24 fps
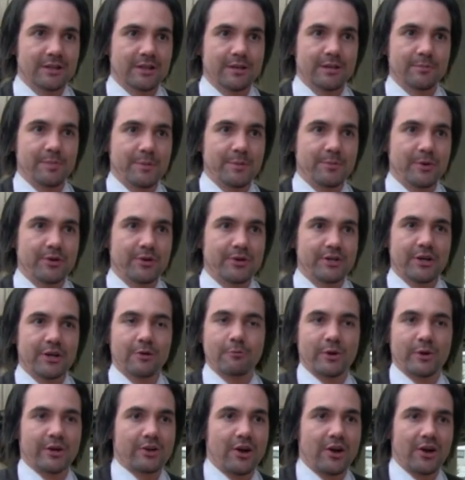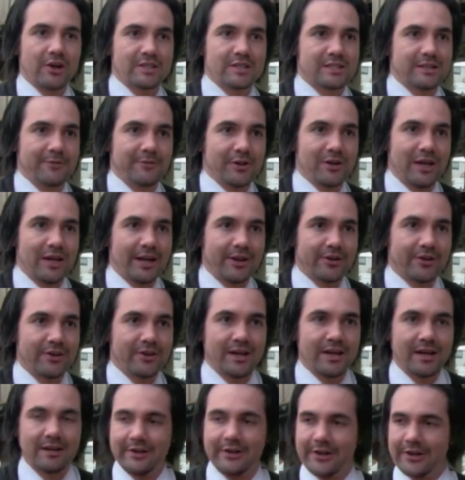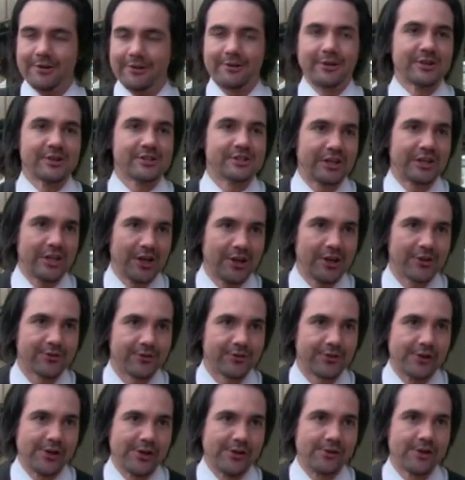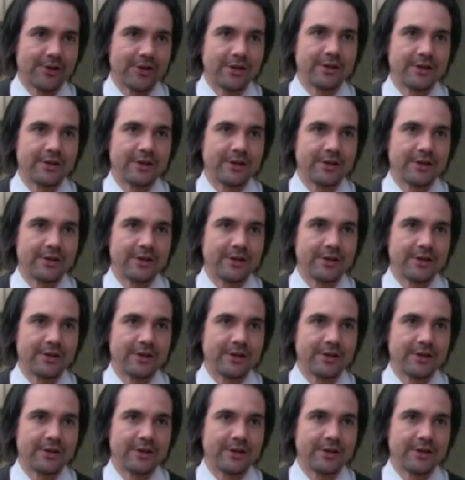And people who don't, regardless if you like it or not, you know, here's a cage for you.